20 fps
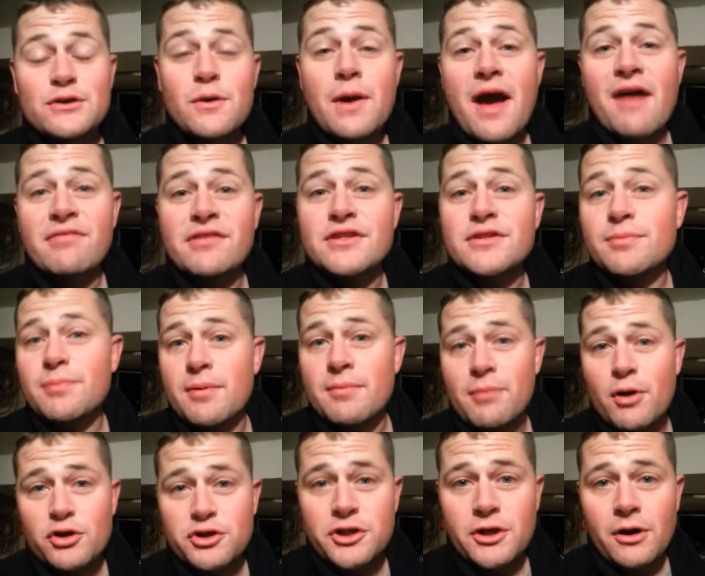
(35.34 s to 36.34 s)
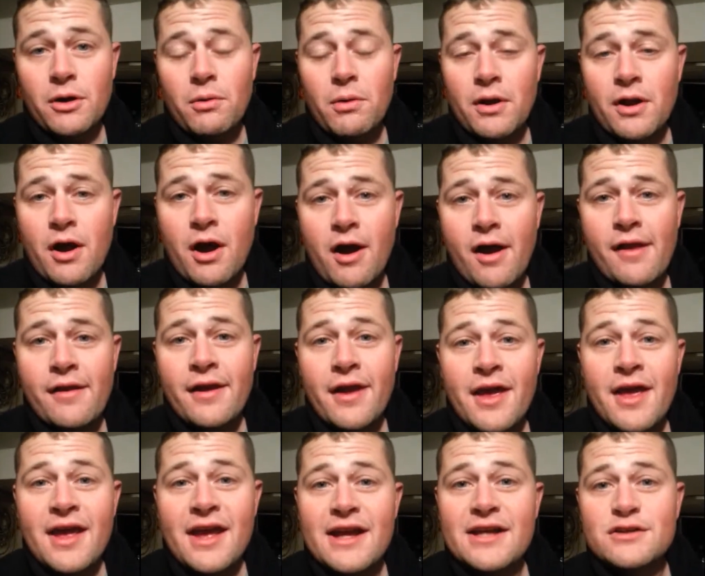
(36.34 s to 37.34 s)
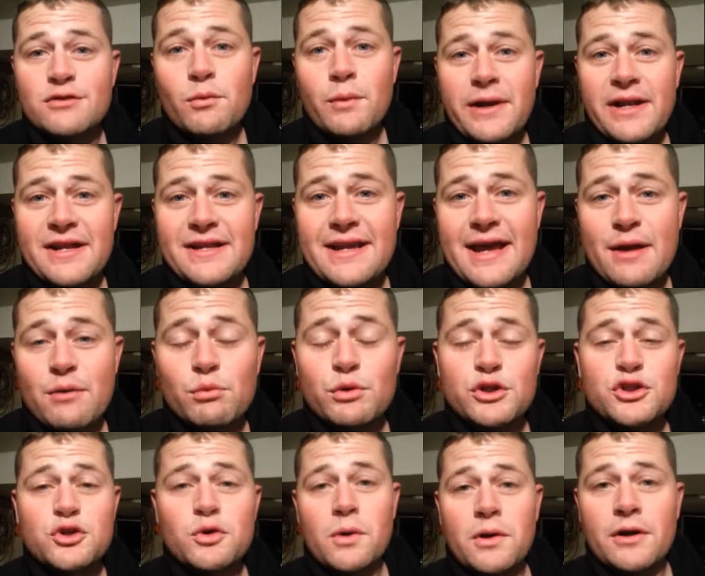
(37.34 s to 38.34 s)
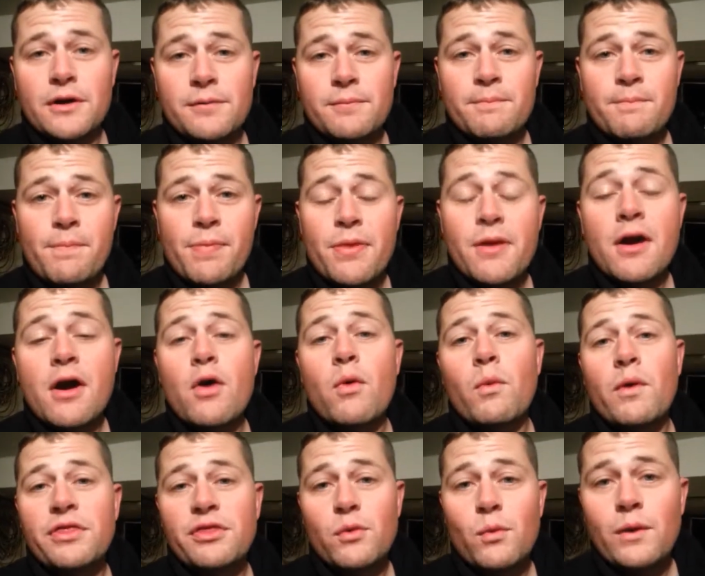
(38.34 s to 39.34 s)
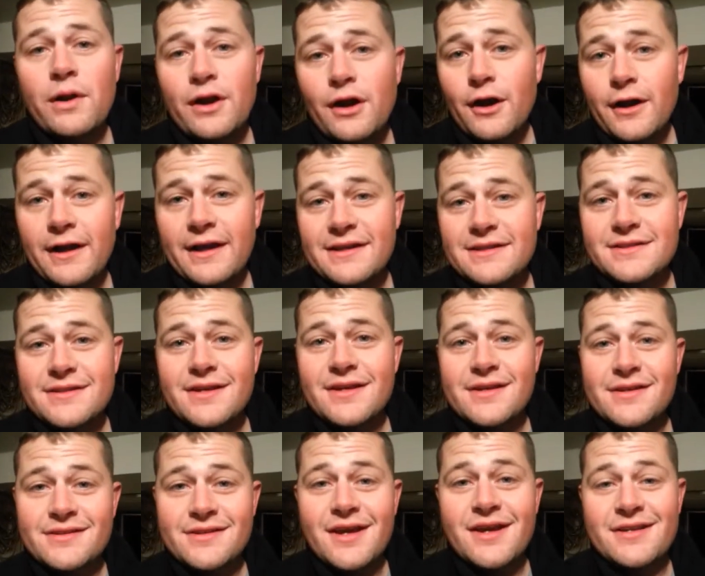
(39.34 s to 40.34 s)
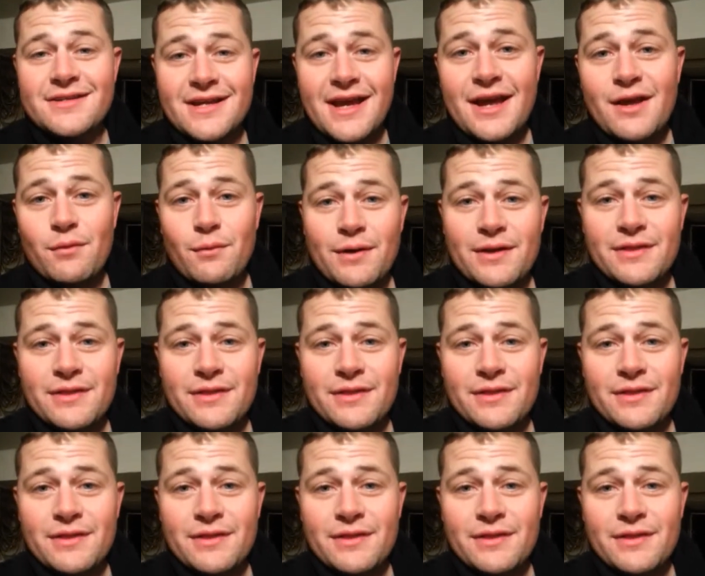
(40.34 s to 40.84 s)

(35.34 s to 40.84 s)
do have this promotion going on. It's Win a Date with Jordan. What the winner gets is a date